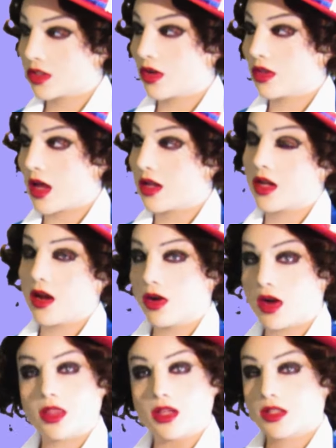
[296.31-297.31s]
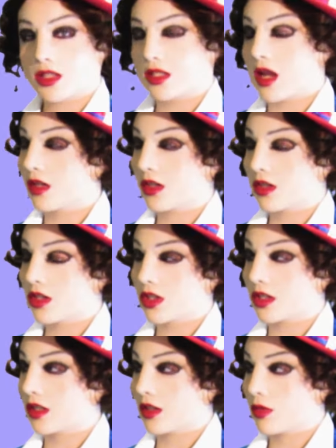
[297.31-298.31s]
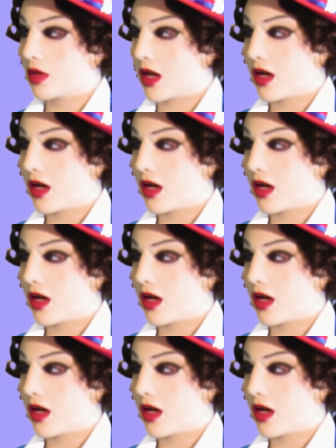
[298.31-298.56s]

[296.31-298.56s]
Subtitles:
so that now I think the standard is just a little bit